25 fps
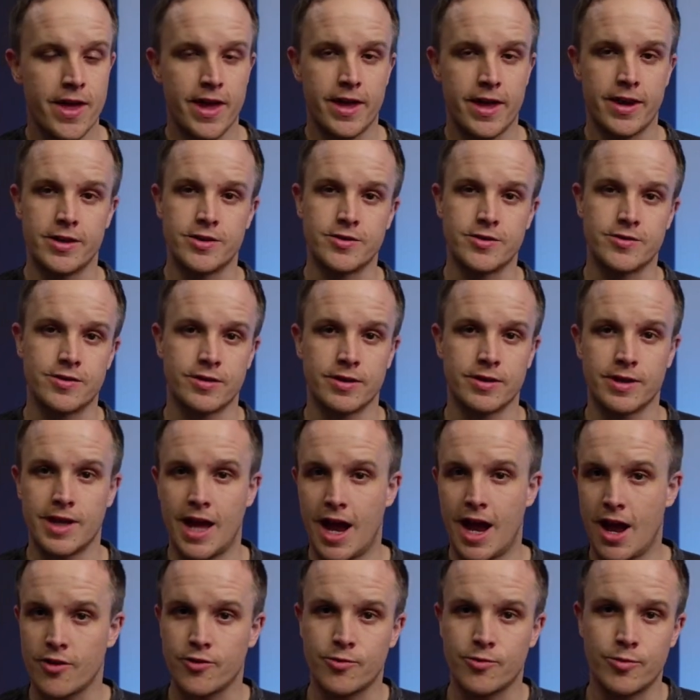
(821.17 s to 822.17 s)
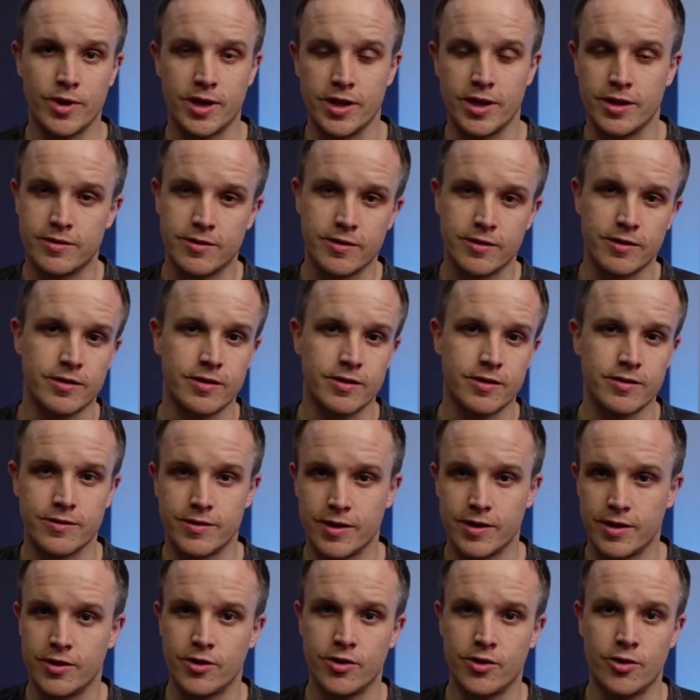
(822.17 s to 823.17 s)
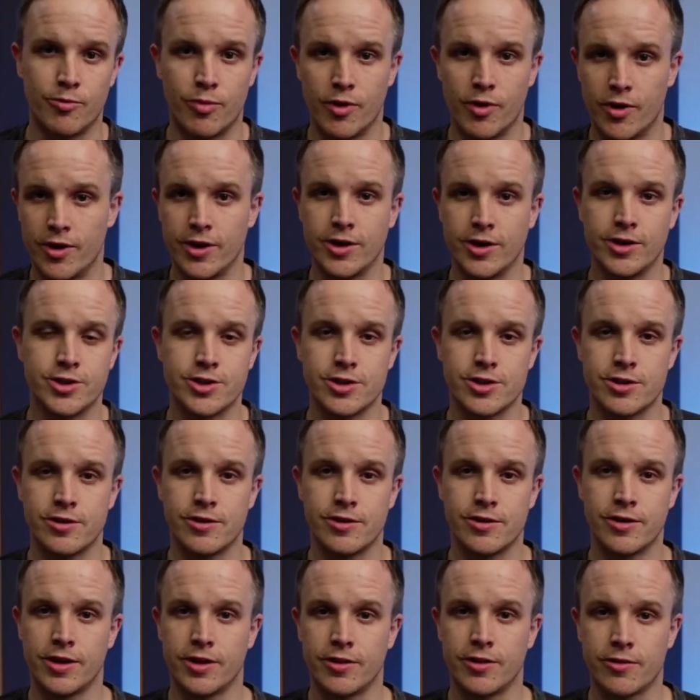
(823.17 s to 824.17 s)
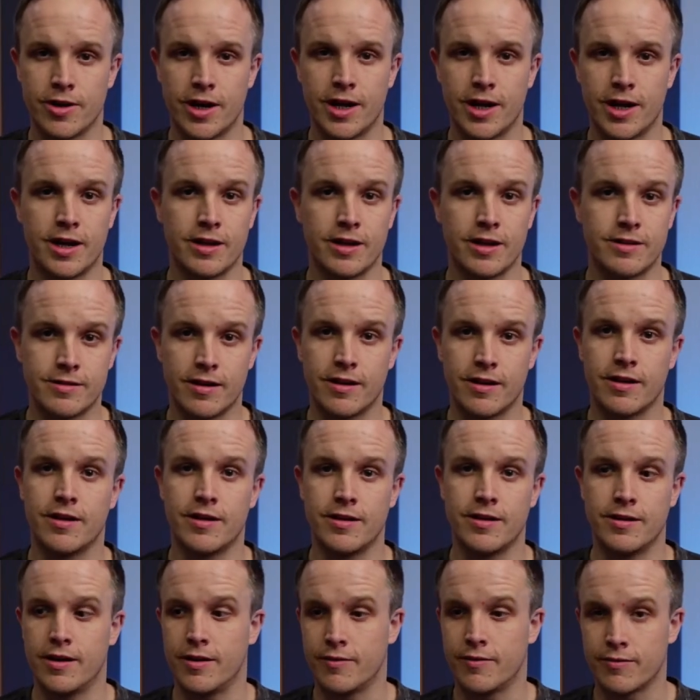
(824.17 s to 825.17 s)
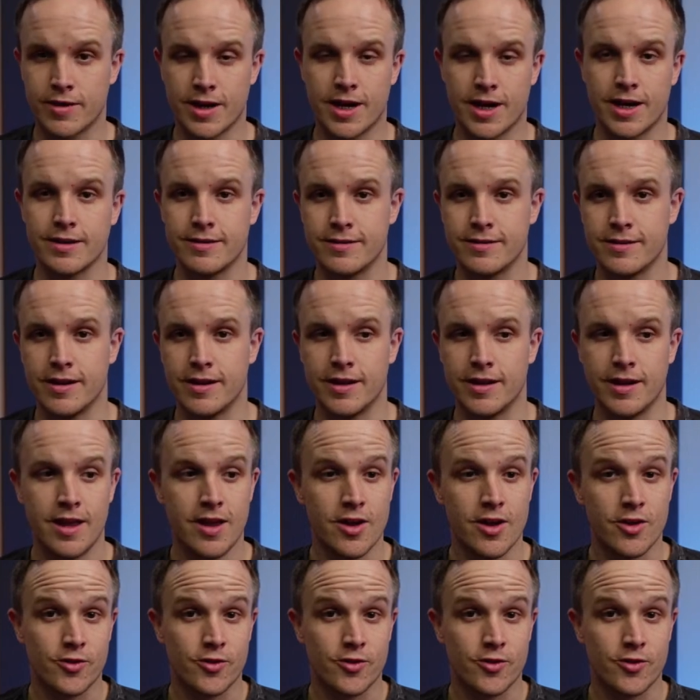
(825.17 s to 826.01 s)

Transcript: And it just allows me to continue to burn and churn and create a ton of content.